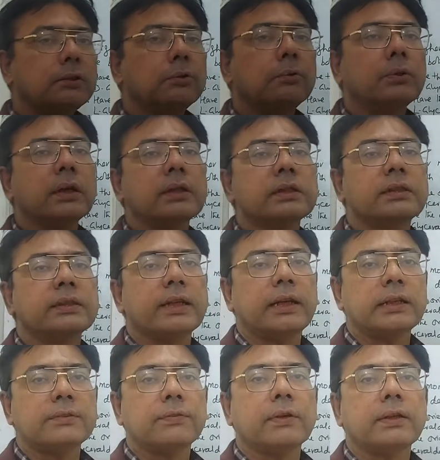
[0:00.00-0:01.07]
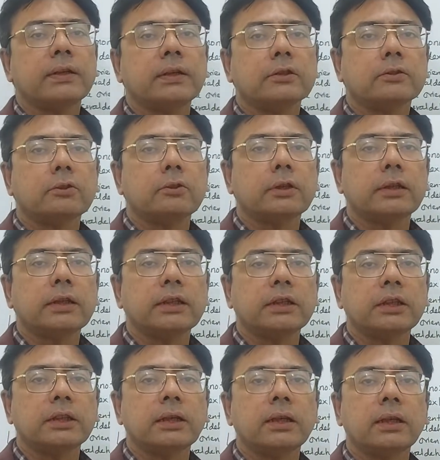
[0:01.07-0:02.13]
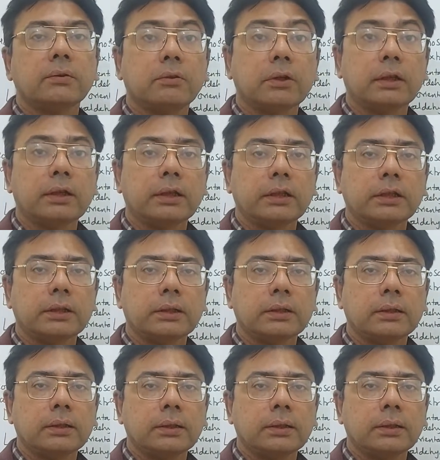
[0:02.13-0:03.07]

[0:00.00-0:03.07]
do not stand for dextrorotation or levorotration.